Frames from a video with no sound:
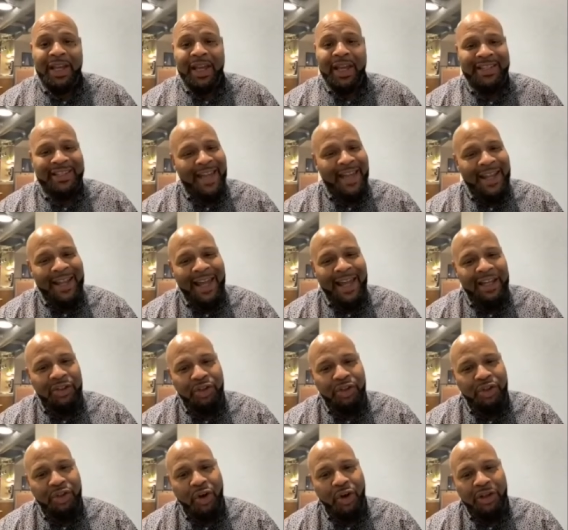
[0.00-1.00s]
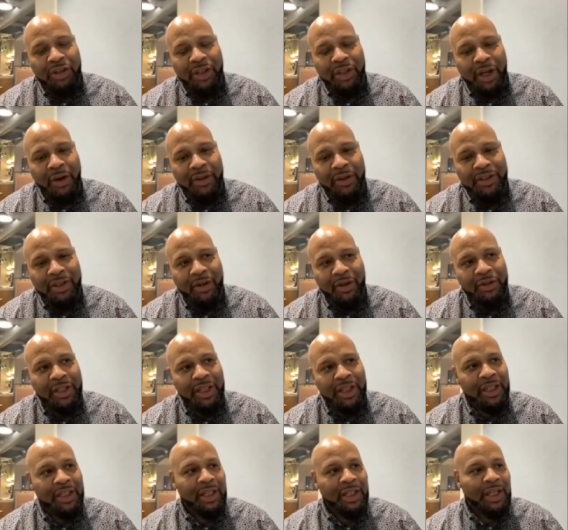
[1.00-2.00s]
It's not like New York though. It
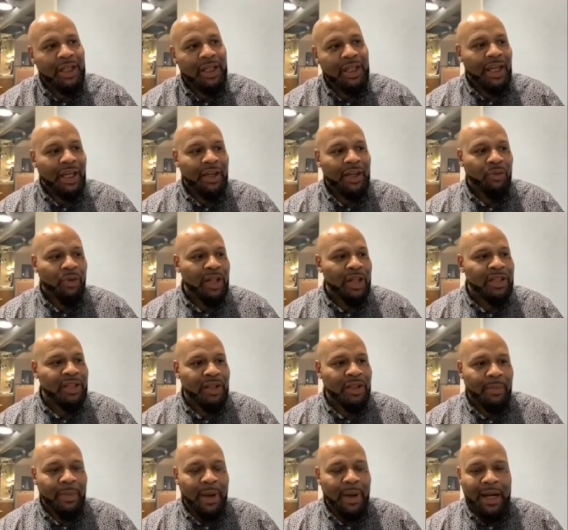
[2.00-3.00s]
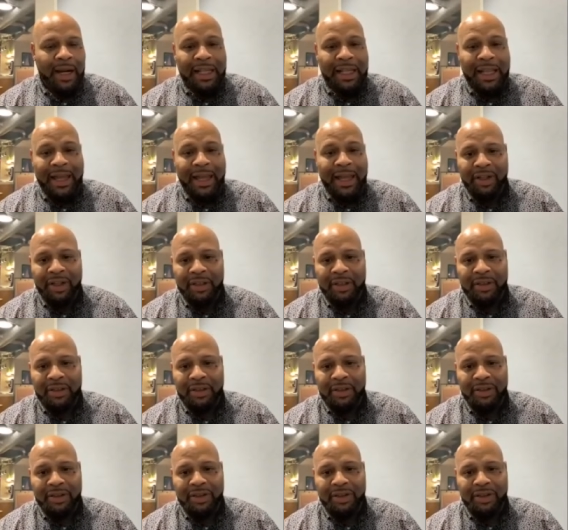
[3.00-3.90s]
runs till about 11.